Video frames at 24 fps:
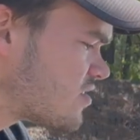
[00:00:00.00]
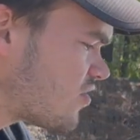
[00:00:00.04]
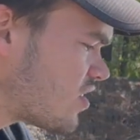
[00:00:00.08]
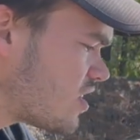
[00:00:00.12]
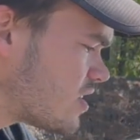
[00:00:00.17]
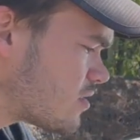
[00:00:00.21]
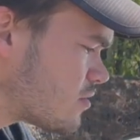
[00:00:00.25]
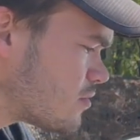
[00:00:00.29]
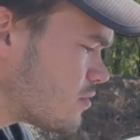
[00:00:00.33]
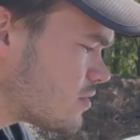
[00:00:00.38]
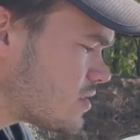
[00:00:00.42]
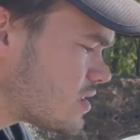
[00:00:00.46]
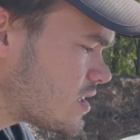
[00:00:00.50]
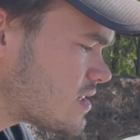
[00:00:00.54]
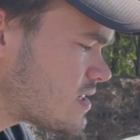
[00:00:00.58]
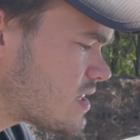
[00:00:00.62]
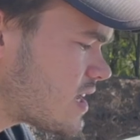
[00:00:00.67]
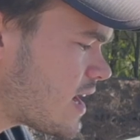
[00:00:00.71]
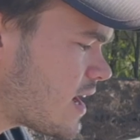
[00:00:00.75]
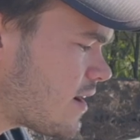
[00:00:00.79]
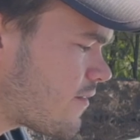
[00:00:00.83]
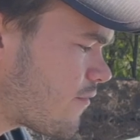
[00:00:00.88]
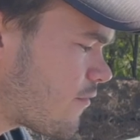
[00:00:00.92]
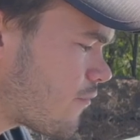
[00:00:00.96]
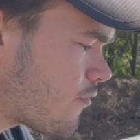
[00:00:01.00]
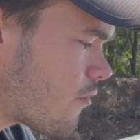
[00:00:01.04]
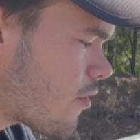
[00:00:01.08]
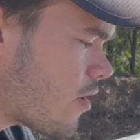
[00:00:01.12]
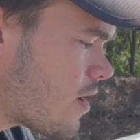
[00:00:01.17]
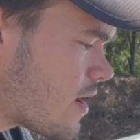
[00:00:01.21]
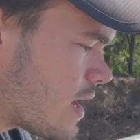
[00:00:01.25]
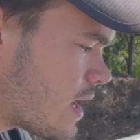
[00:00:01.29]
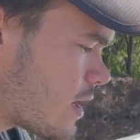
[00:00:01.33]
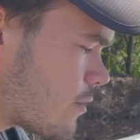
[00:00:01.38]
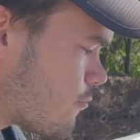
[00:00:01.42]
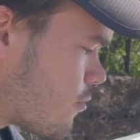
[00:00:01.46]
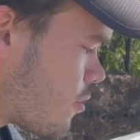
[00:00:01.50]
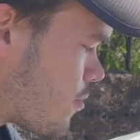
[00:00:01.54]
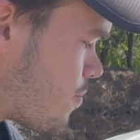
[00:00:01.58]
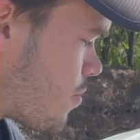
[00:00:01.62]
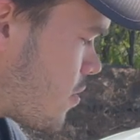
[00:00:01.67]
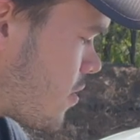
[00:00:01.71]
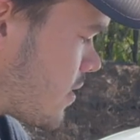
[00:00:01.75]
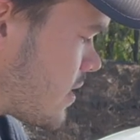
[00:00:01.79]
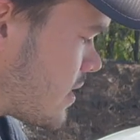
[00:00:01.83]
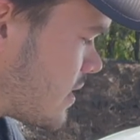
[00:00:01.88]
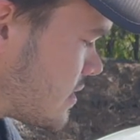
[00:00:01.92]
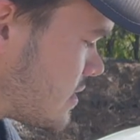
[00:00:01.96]
vehicle does have front and rear
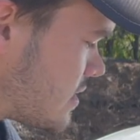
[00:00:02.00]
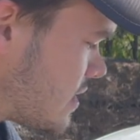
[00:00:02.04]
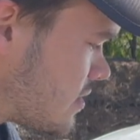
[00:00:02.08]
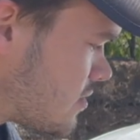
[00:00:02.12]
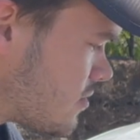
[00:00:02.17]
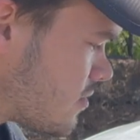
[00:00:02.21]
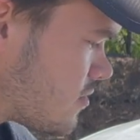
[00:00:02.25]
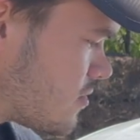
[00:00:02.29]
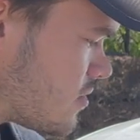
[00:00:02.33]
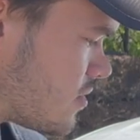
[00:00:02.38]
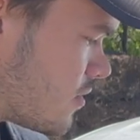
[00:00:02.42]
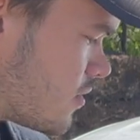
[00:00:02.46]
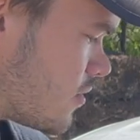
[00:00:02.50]
parking sensors, so